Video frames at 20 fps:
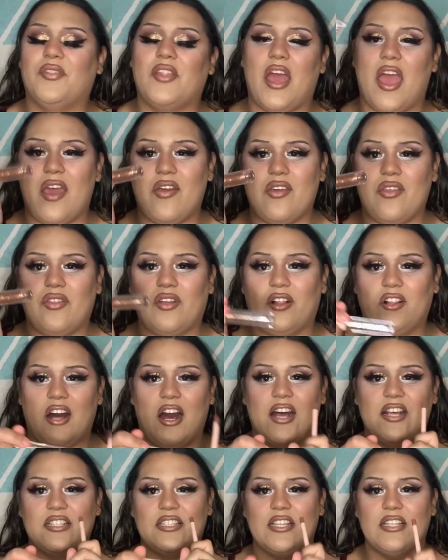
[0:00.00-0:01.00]
And then the
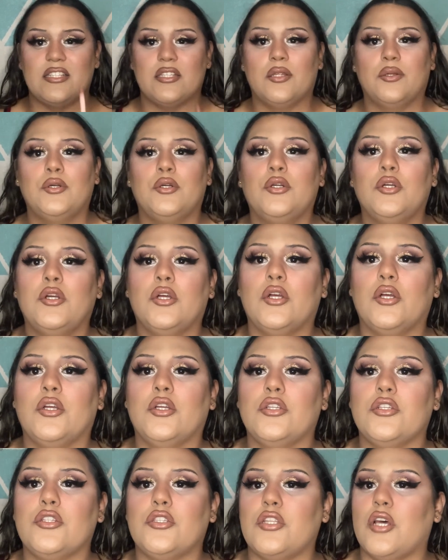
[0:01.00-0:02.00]
gloss is
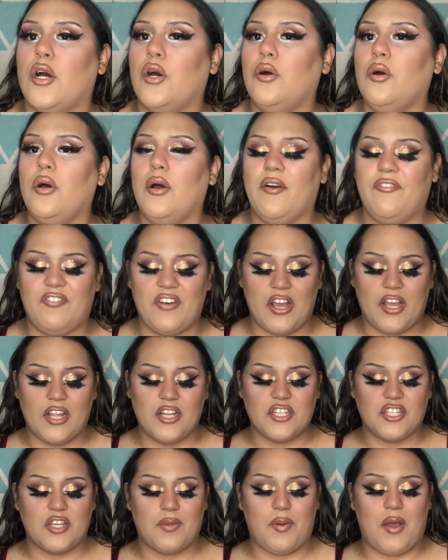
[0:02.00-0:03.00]
so
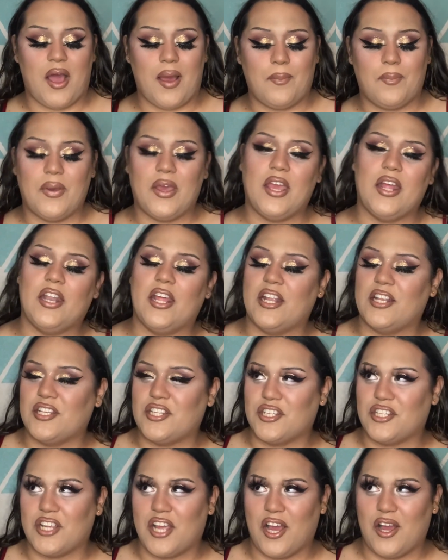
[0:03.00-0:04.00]
fucking shapoppin' and
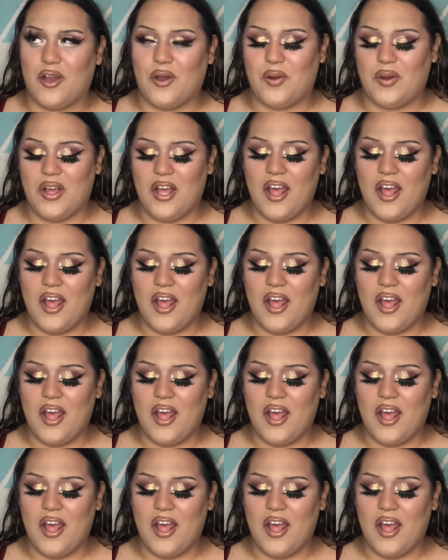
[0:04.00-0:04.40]
show.